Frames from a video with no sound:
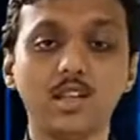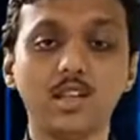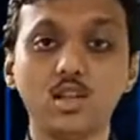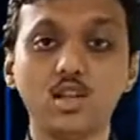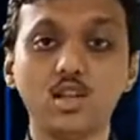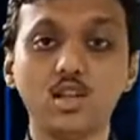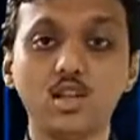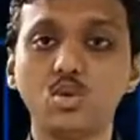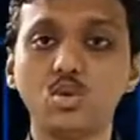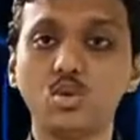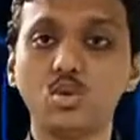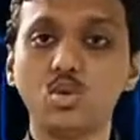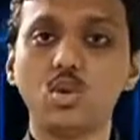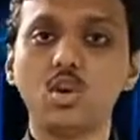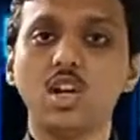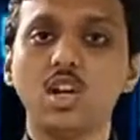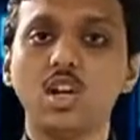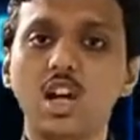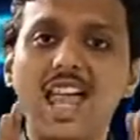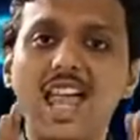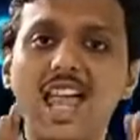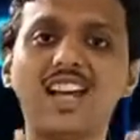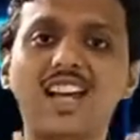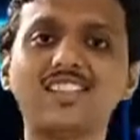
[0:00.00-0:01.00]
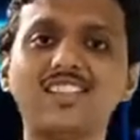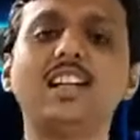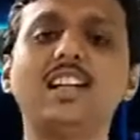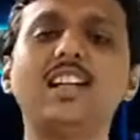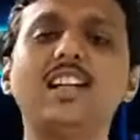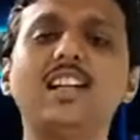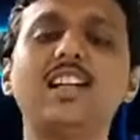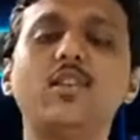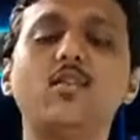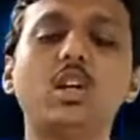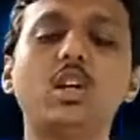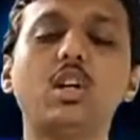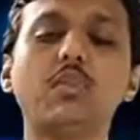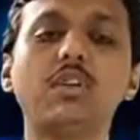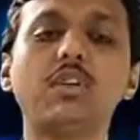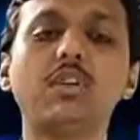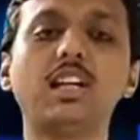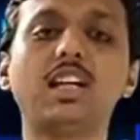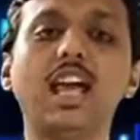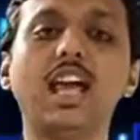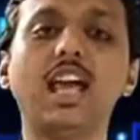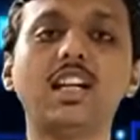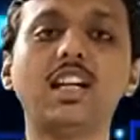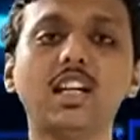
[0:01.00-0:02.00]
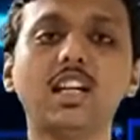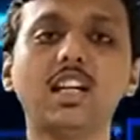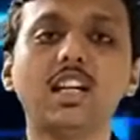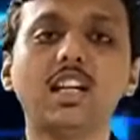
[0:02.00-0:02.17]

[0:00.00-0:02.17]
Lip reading: So exactly what we get